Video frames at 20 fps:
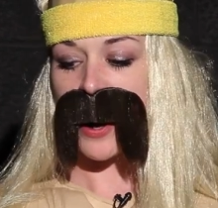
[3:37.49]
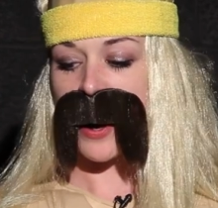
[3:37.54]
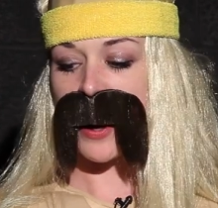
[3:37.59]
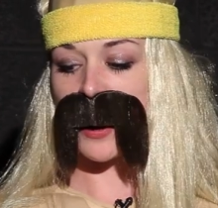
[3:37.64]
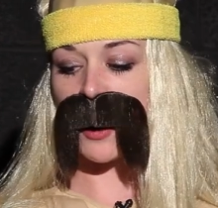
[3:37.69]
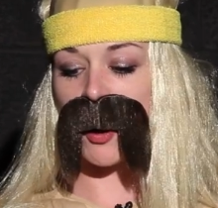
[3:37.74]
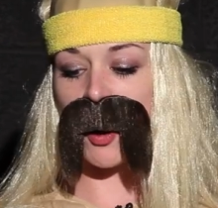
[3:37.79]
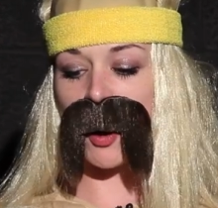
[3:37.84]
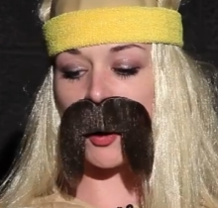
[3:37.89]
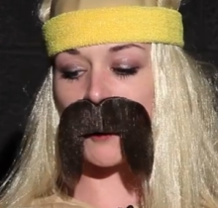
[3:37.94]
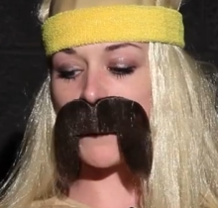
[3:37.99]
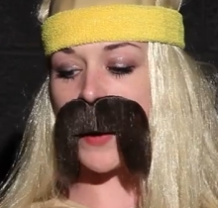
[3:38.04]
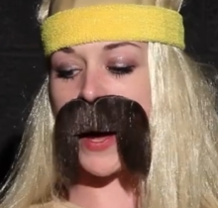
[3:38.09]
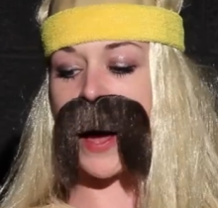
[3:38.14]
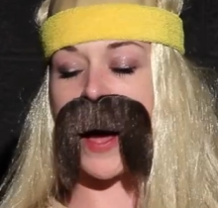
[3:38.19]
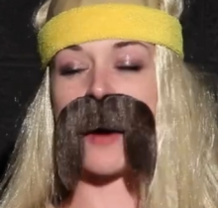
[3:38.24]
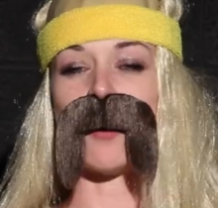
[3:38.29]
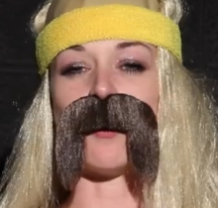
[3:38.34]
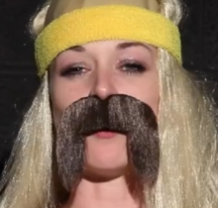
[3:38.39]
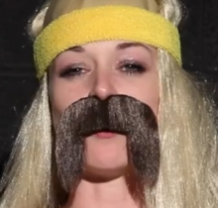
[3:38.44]
And all
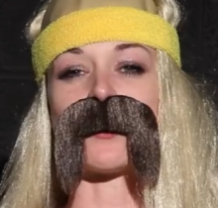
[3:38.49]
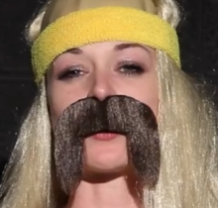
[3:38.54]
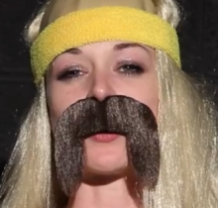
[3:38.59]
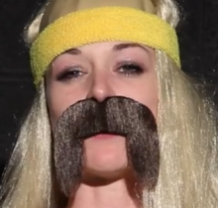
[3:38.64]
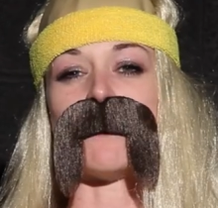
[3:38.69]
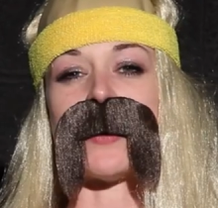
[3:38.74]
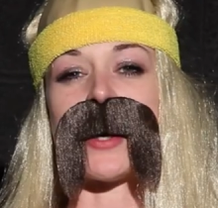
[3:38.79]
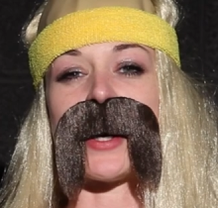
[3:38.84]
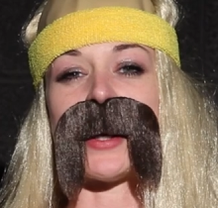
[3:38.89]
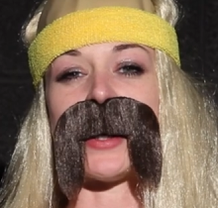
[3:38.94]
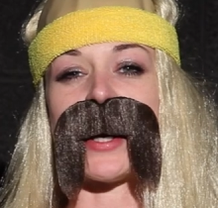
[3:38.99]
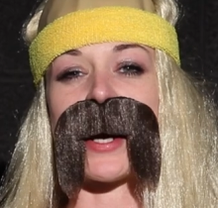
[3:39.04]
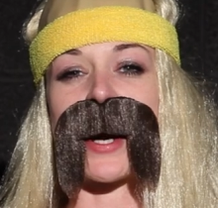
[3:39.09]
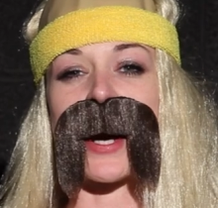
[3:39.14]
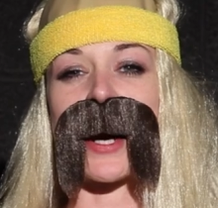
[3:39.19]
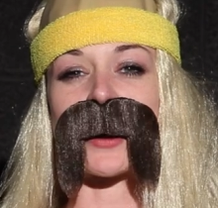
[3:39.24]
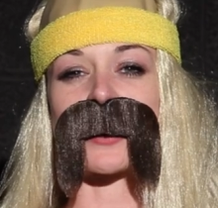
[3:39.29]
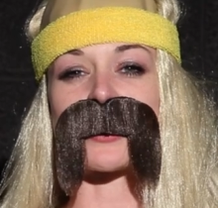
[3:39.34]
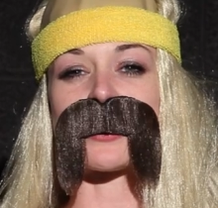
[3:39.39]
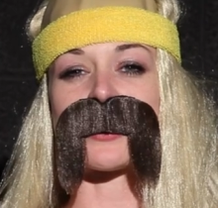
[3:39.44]
my
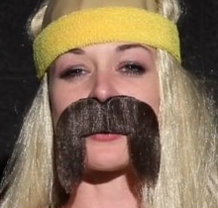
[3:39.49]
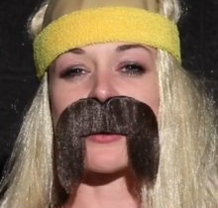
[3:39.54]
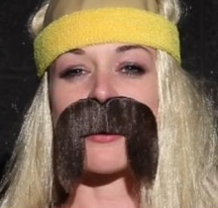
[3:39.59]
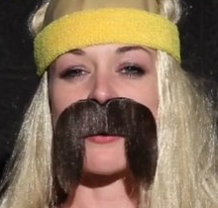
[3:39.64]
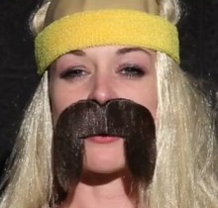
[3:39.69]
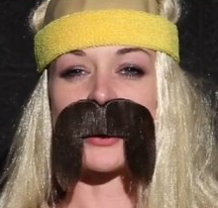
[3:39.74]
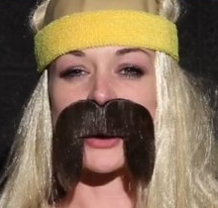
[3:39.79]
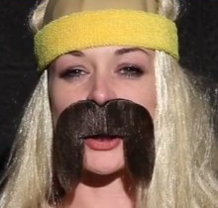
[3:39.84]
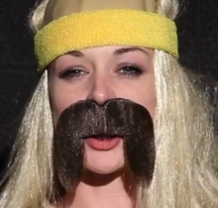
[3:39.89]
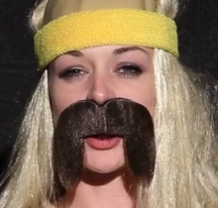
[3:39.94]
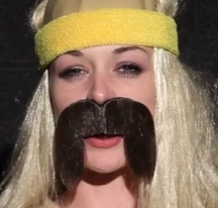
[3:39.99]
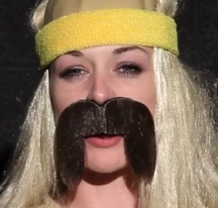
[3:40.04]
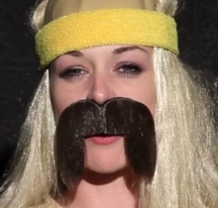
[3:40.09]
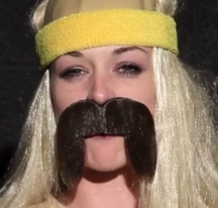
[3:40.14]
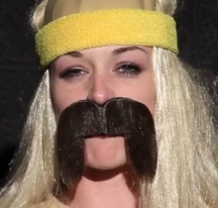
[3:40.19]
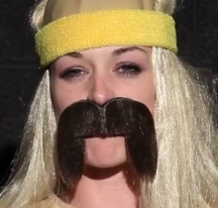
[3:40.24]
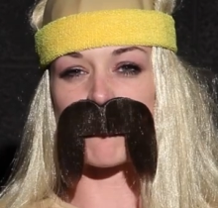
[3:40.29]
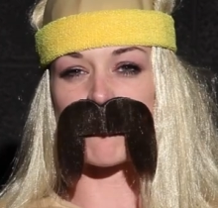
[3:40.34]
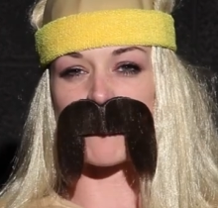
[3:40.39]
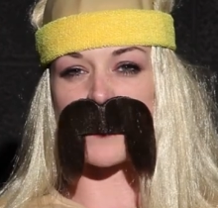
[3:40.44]
Hulkamaniacs, they're gonna
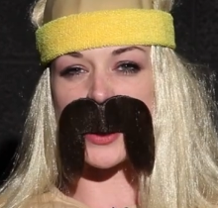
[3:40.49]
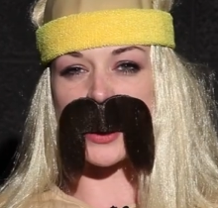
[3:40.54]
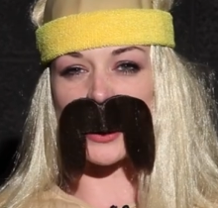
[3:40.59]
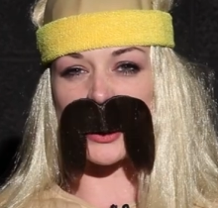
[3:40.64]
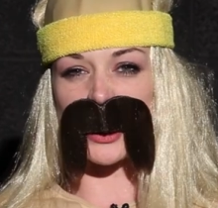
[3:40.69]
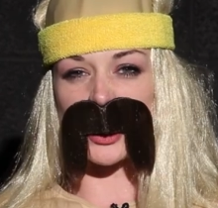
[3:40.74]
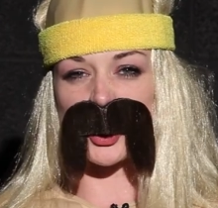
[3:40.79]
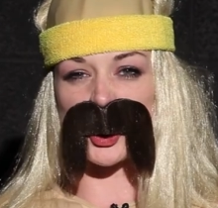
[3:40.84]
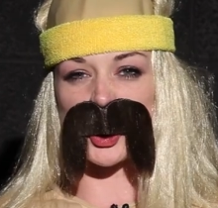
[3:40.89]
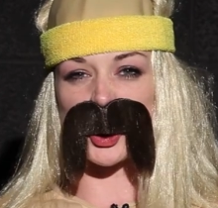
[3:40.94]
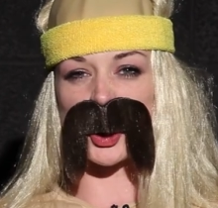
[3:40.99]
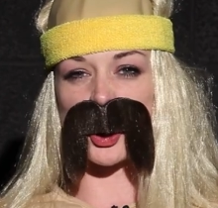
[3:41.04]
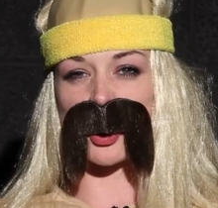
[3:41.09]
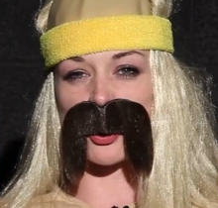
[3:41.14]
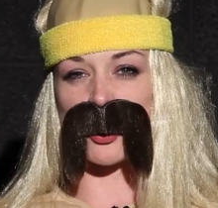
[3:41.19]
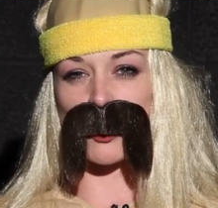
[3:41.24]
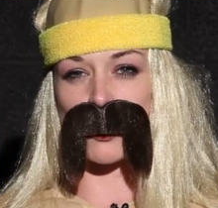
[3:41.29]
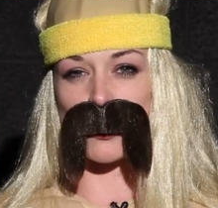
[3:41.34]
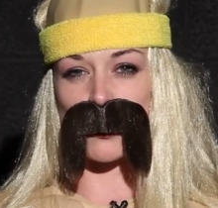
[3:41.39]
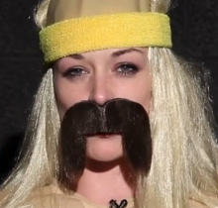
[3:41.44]
feel it
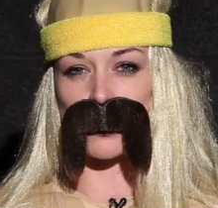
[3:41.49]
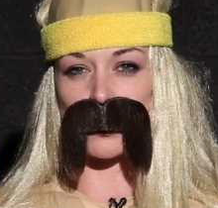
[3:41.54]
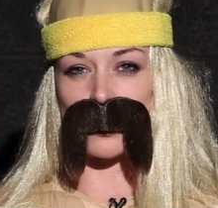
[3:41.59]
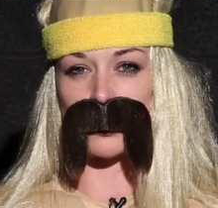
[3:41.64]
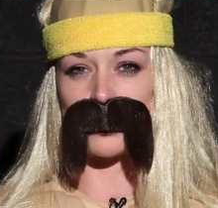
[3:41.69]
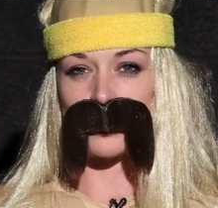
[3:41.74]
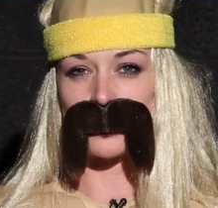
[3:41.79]
too.